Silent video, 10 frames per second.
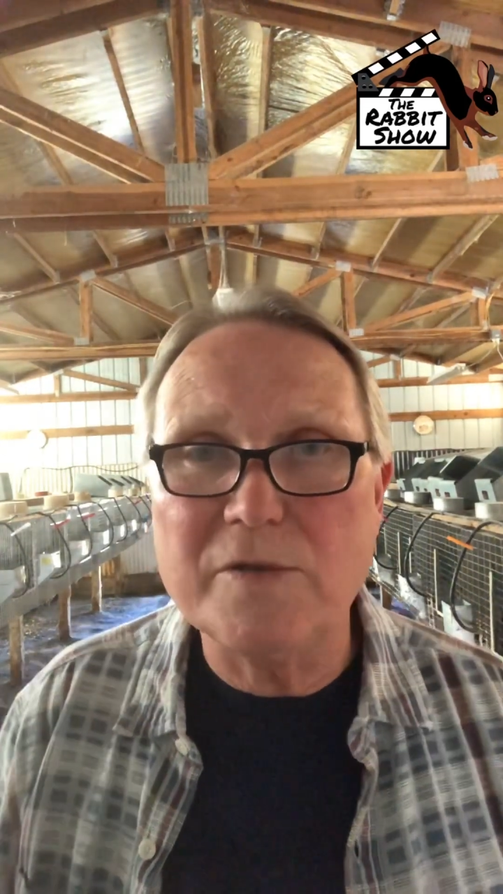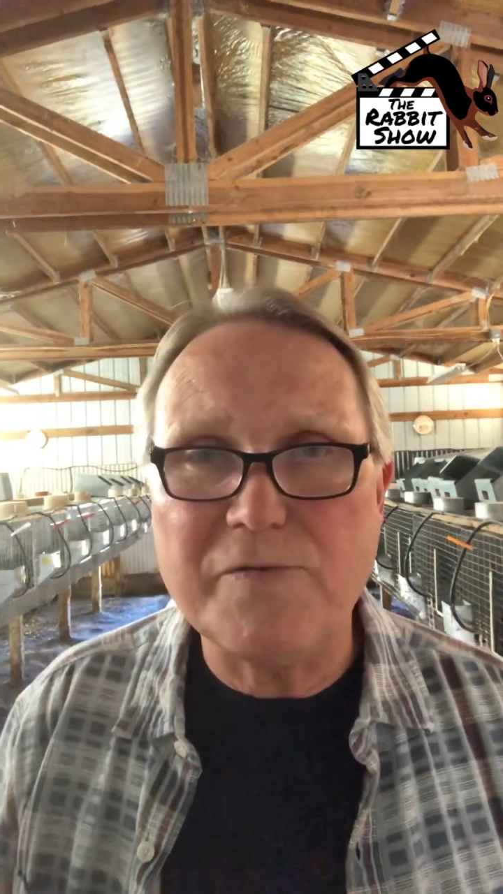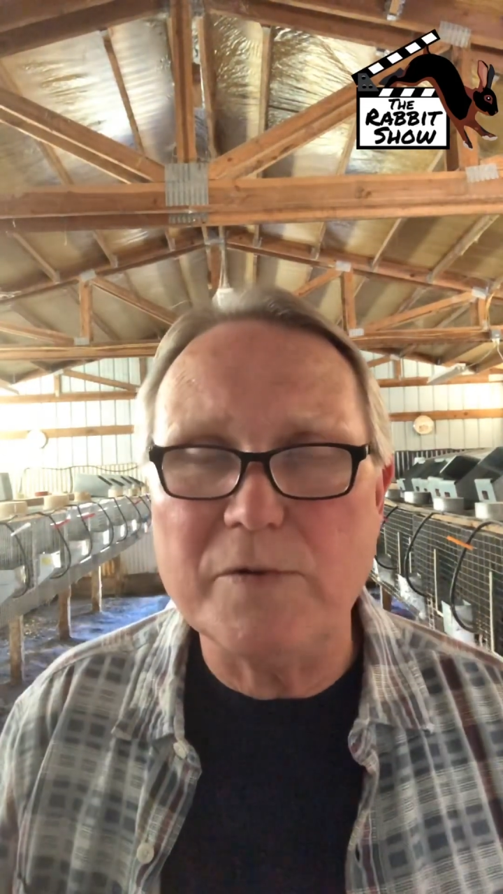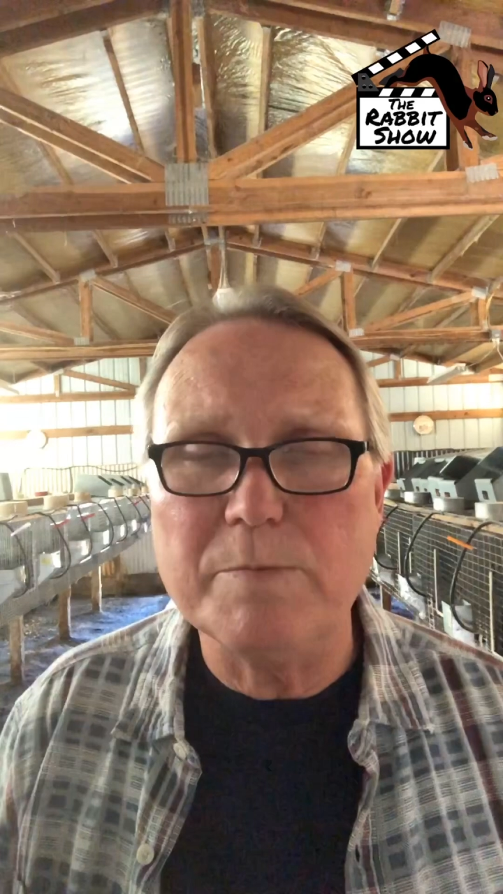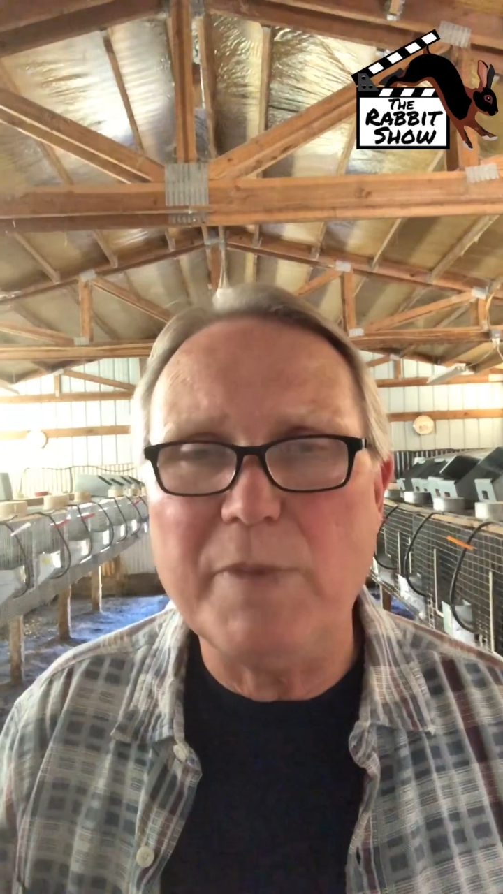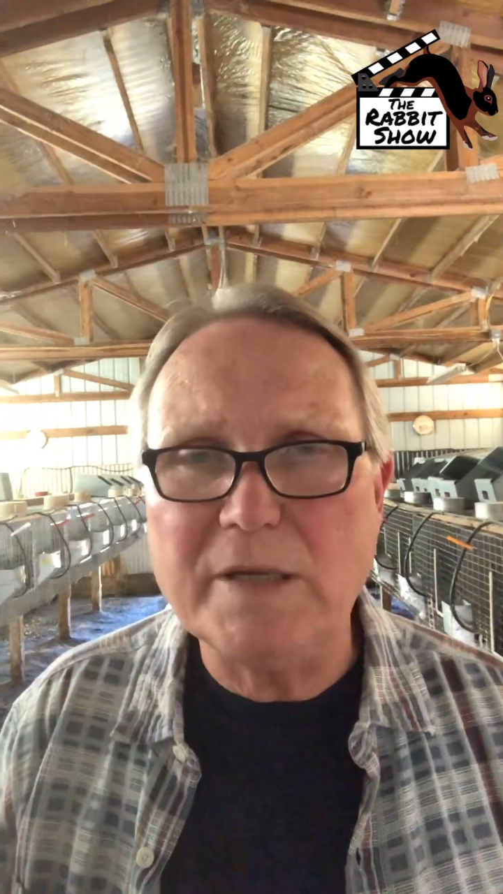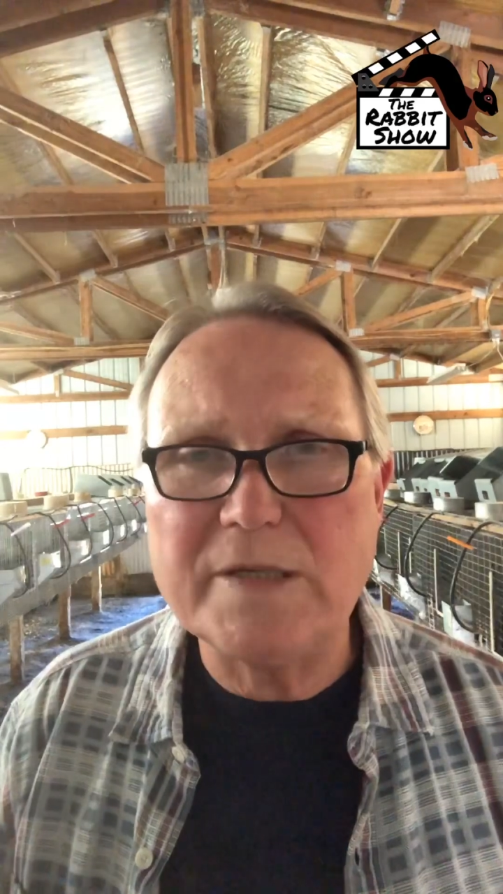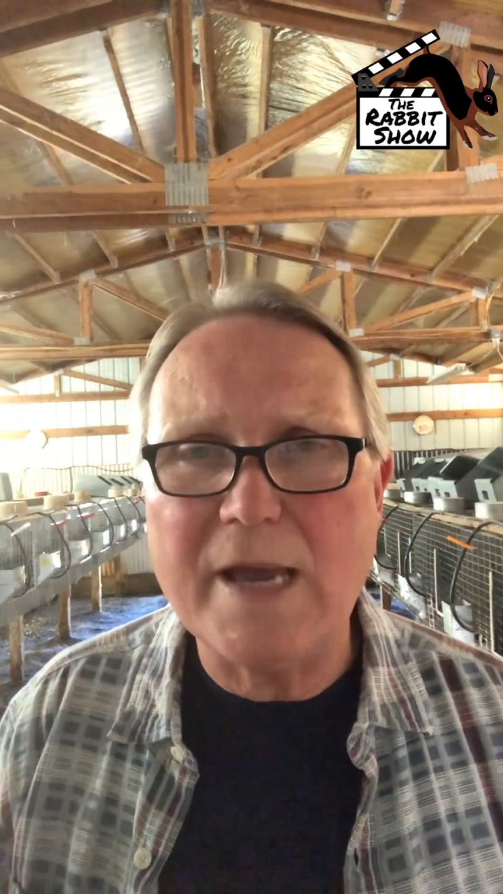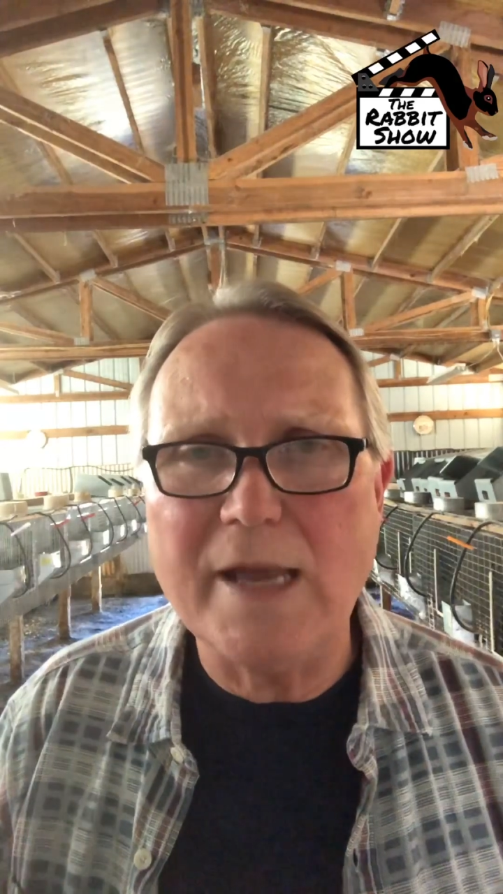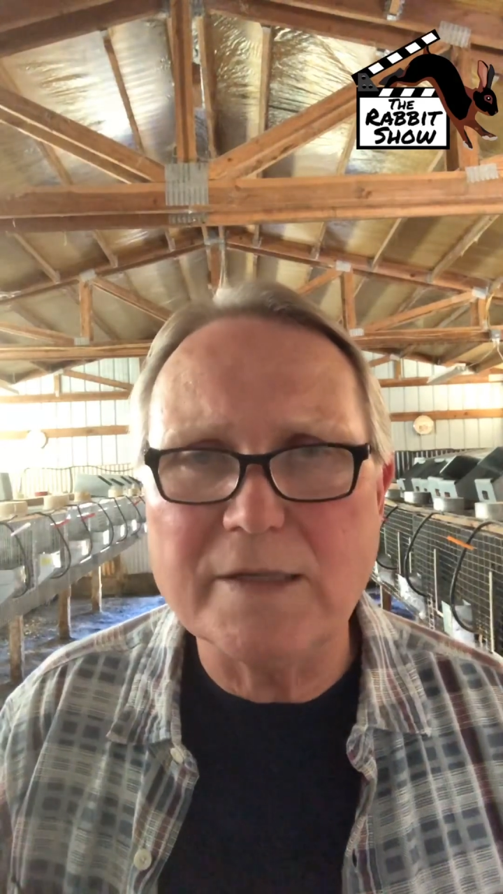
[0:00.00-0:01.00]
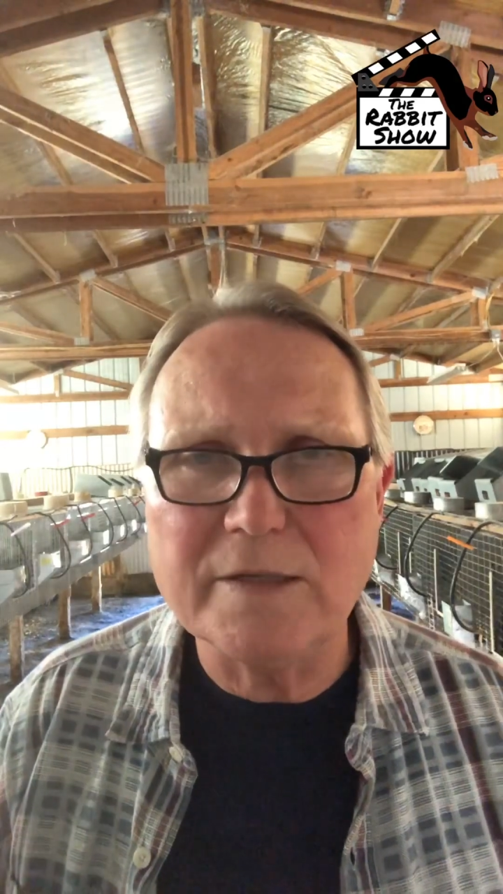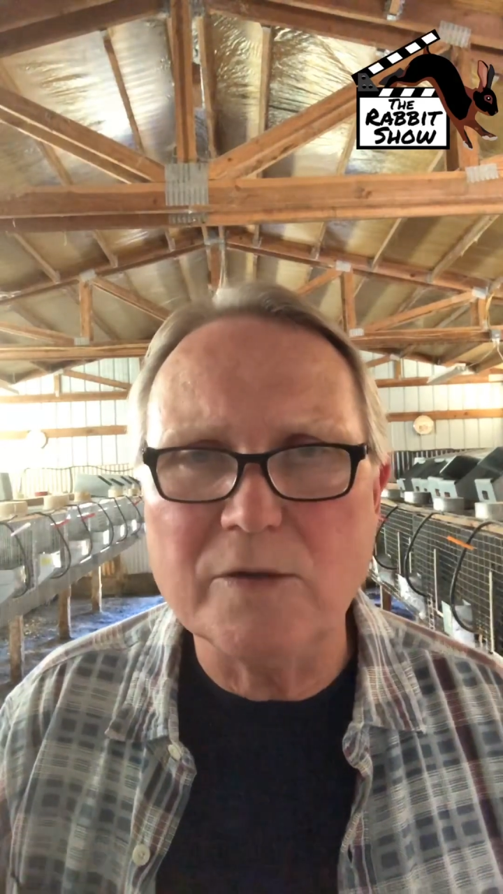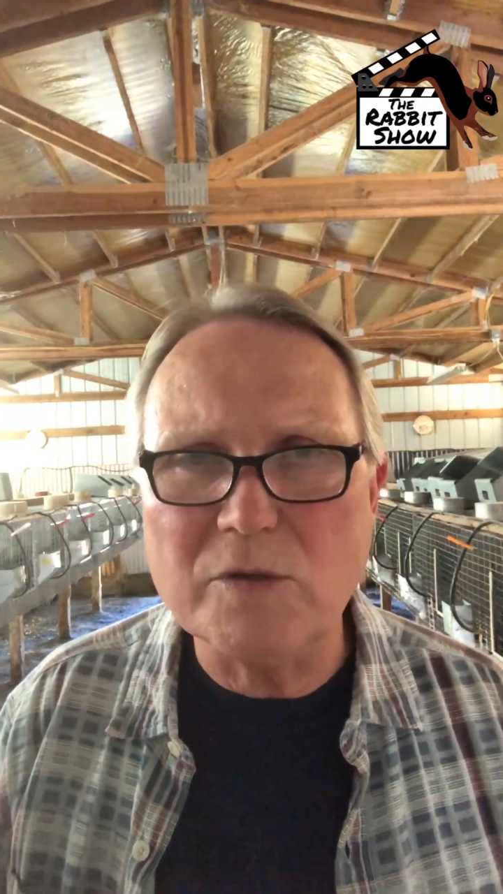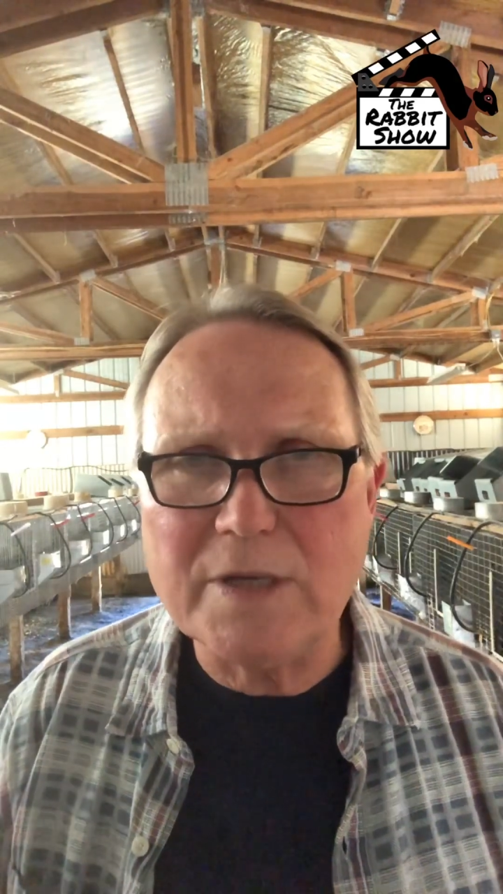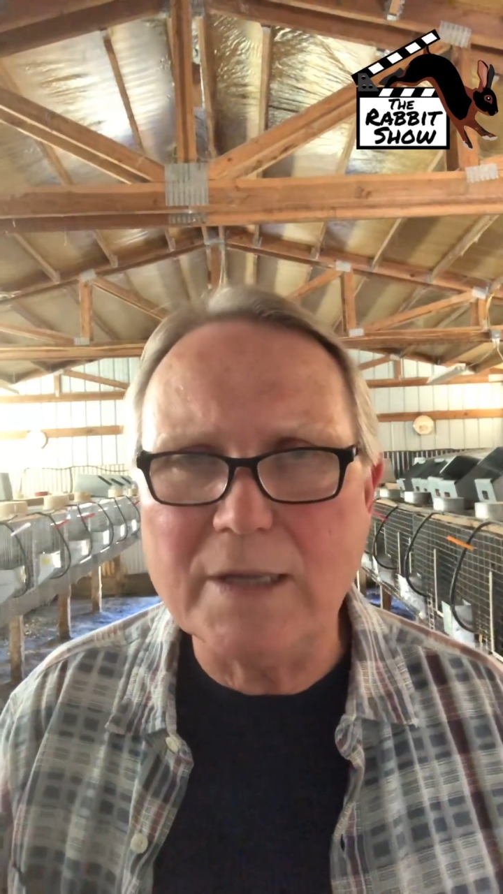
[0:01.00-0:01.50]
for big Satins and
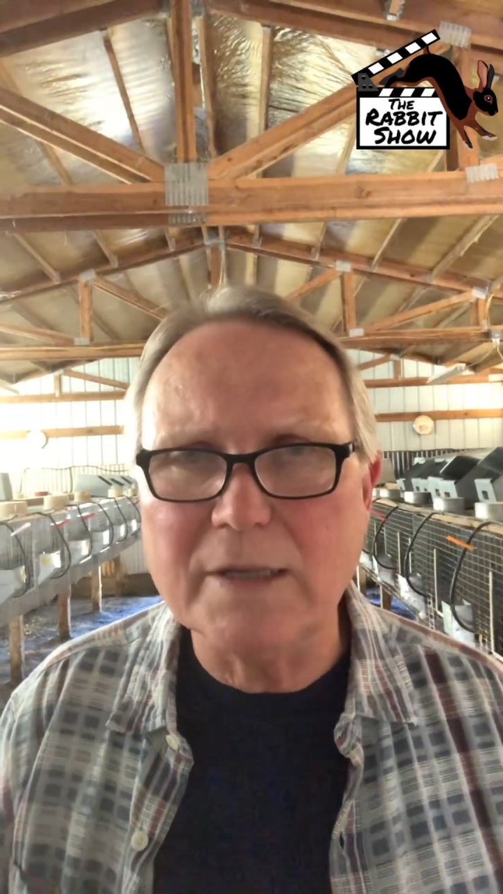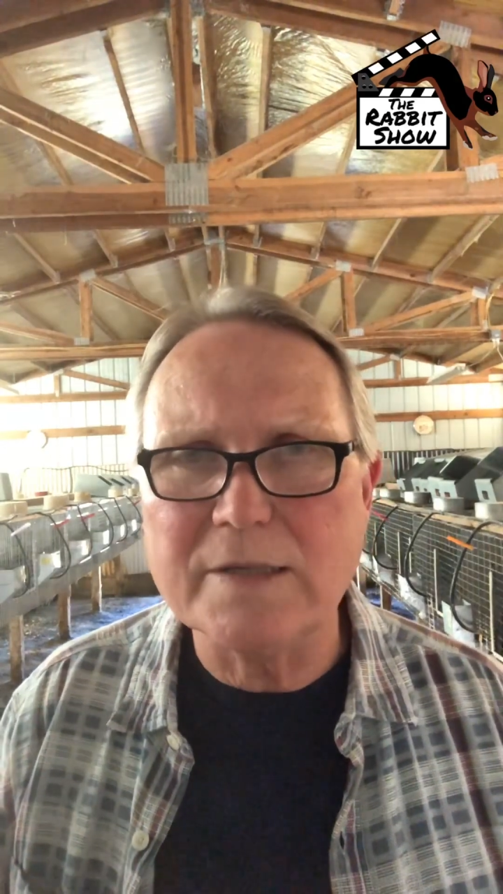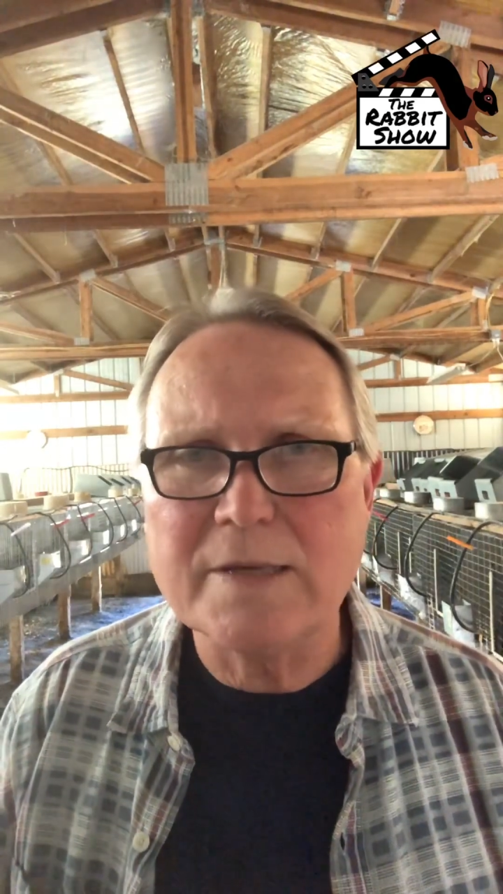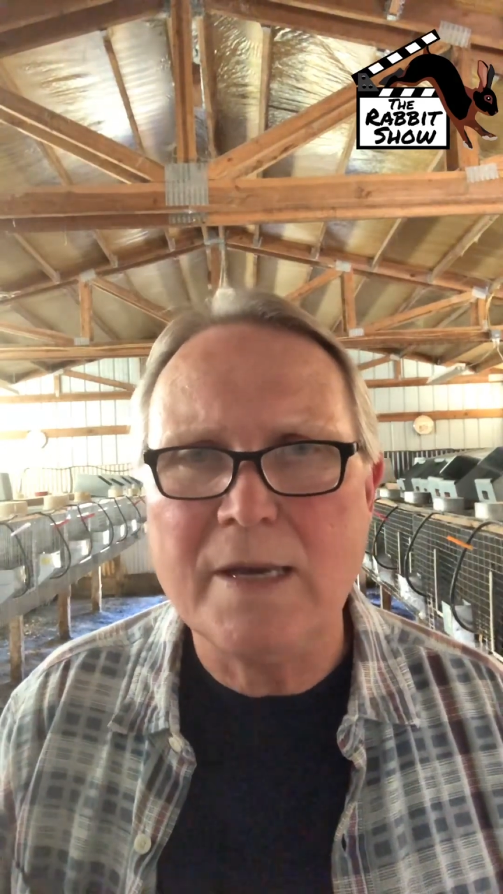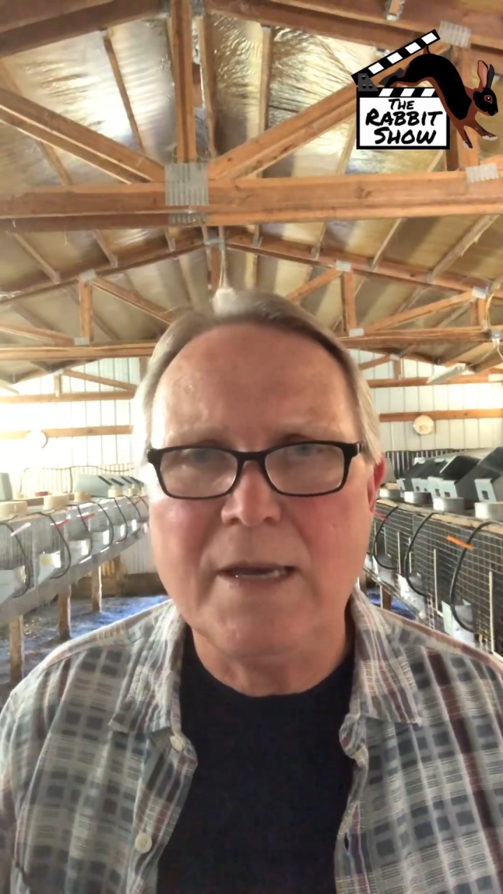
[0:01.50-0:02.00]
New Zealand's.